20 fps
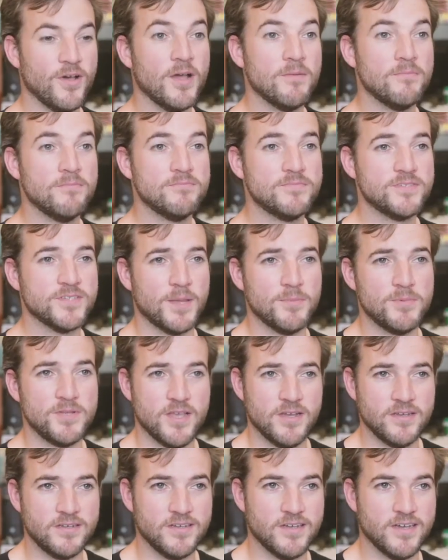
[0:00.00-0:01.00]
I'm Simon
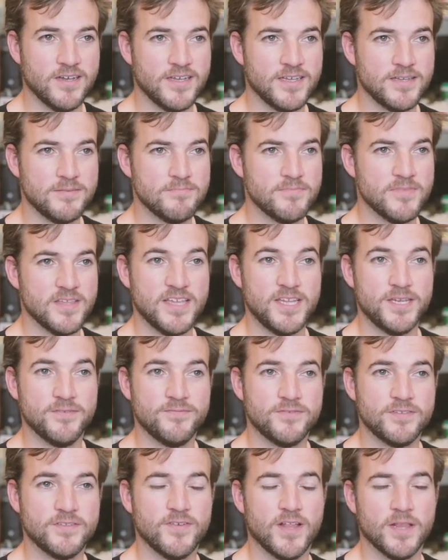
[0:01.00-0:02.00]
Young. I'm the head
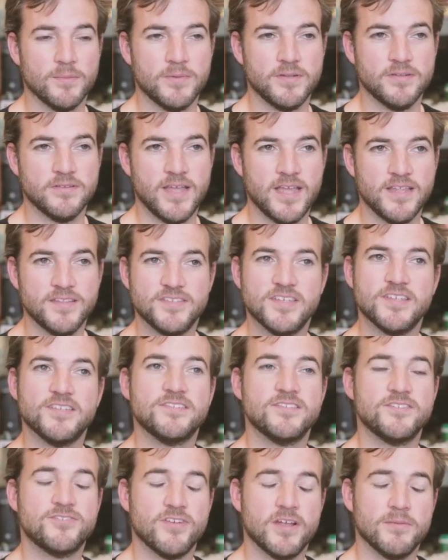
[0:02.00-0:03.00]
of development and test
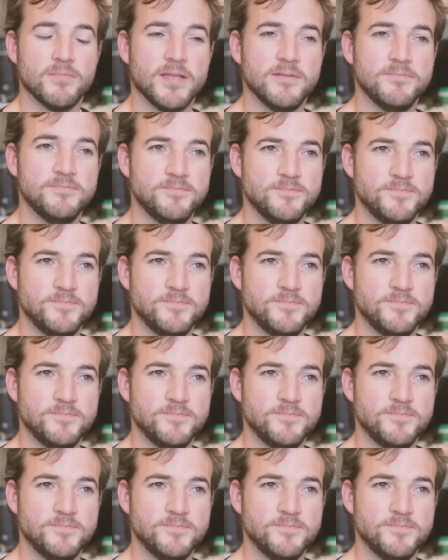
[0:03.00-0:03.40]
at TradeMe.